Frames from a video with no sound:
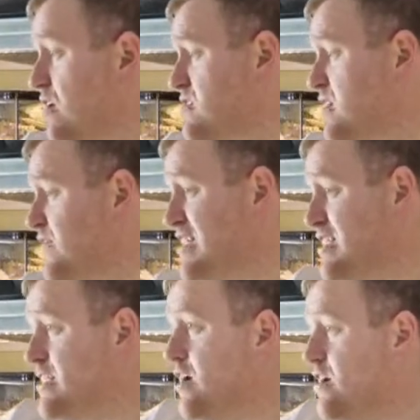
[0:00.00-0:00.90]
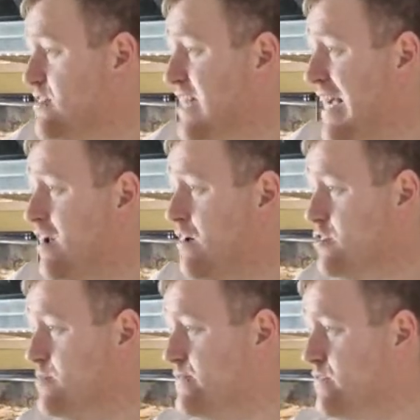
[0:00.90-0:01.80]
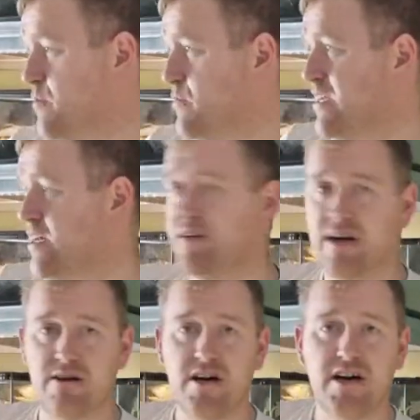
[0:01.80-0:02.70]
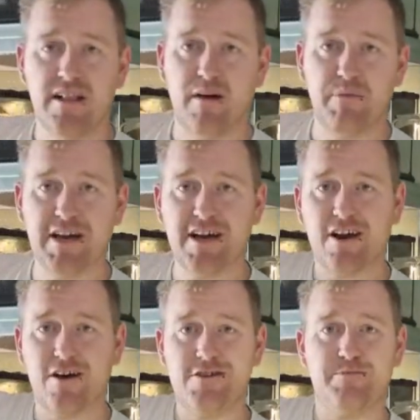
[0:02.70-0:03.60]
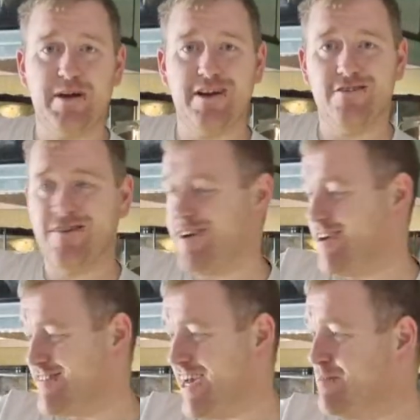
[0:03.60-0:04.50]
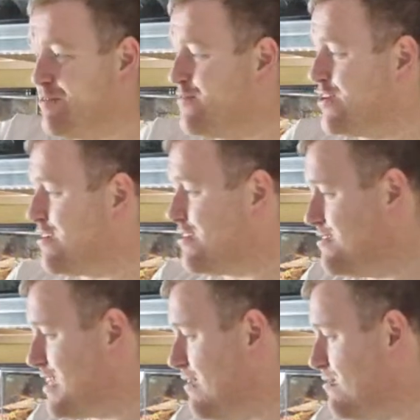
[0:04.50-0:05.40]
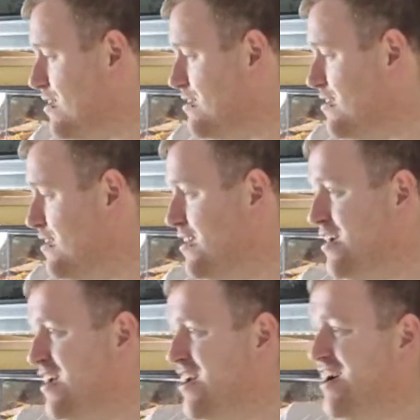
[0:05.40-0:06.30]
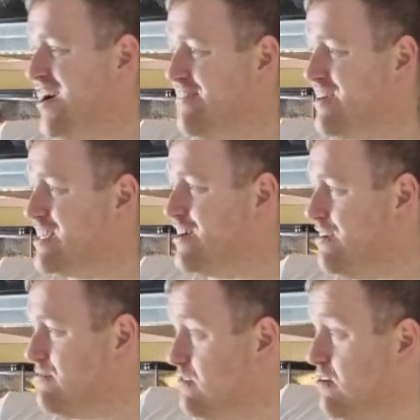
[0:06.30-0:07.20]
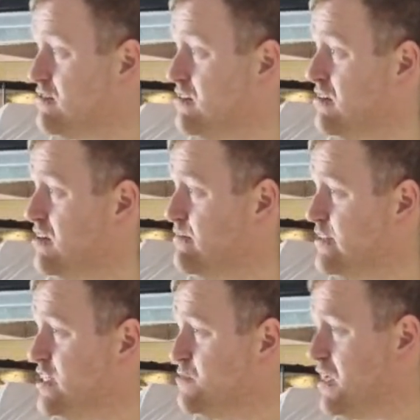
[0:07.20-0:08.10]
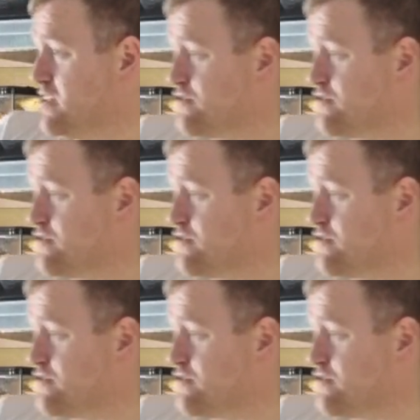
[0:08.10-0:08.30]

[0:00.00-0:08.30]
so I've actually got daylight coming through my window now. Our big enclosure's been on the table for God knows how long. And I've actually got, God, the cheese plant's